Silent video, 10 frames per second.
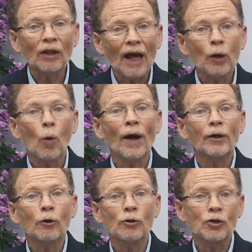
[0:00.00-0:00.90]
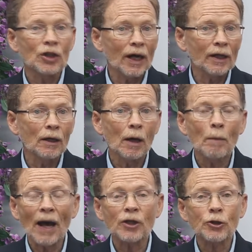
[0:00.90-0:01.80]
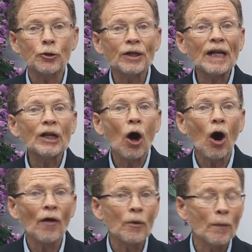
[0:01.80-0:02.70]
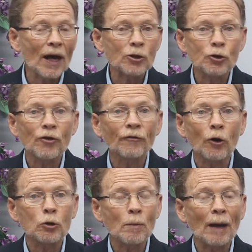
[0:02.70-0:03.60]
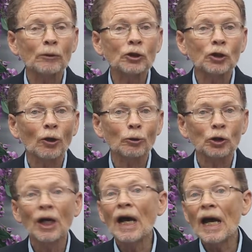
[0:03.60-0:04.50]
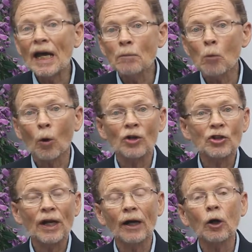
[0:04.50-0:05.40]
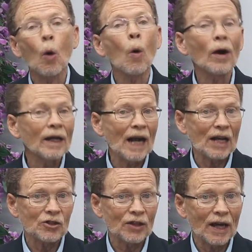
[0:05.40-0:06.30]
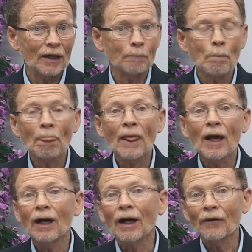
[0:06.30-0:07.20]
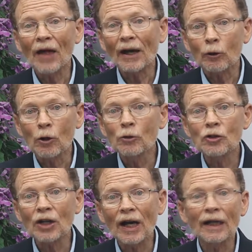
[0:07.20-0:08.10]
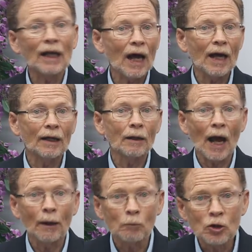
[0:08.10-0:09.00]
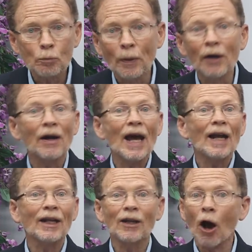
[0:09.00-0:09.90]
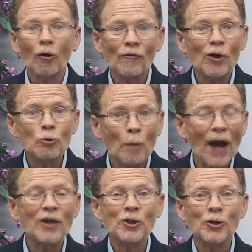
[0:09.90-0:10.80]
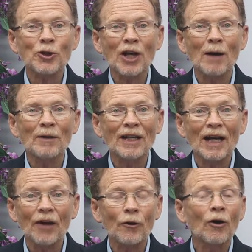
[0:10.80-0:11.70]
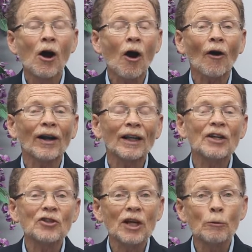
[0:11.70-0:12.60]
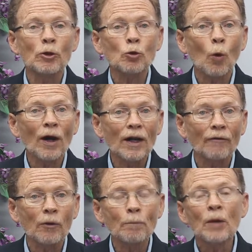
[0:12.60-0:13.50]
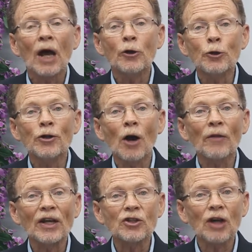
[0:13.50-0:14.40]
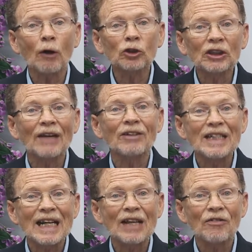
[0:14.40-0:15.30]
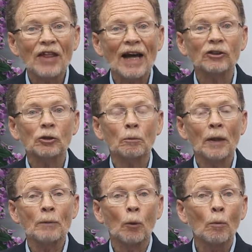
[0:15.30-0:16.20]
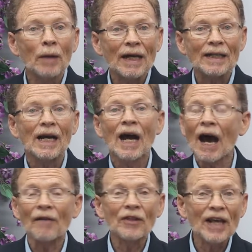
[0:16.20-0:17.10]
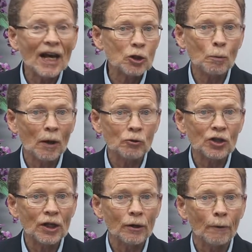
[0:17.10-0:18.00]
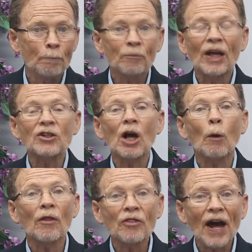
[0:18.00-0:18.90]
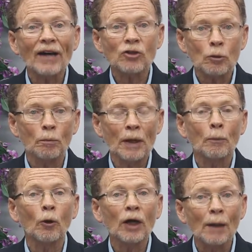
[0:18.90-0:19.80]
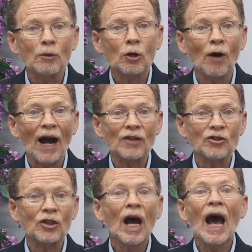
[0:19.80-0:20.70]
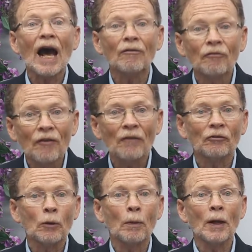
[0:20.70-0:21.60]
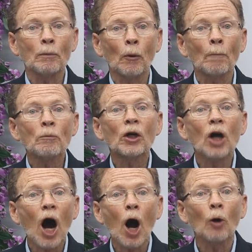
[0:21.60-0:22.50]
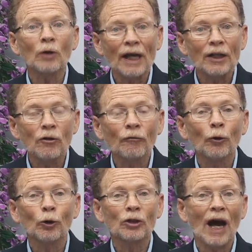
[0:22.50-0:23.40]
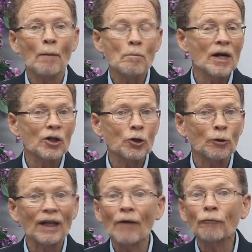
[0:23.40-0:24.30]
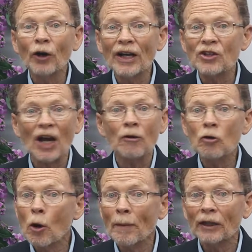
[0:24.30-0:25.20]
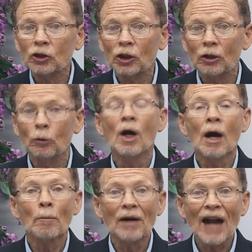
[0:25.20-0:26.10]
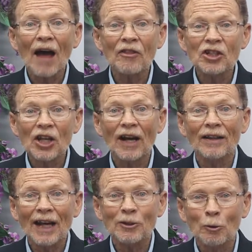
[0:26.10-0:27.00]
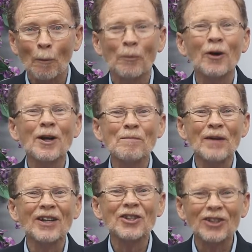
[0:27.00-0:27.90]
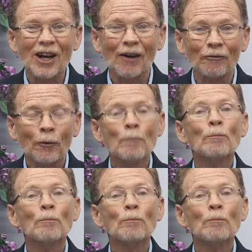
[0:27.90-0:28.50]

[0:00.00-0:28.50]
a Lakeway crusade. Pastor Dean Haun, the pastor of the First Baptist Church in Morristown, organized that crusade and spearheaded all of those pastors coming together, or at least he was one of them. You know, they saw 17,000 people meet at the Expo Center. They saw 1,000 people come to Christ and 50 people called into full-time ministry. Now, friends, I don't know about you, but I say that's some pretty big stuff.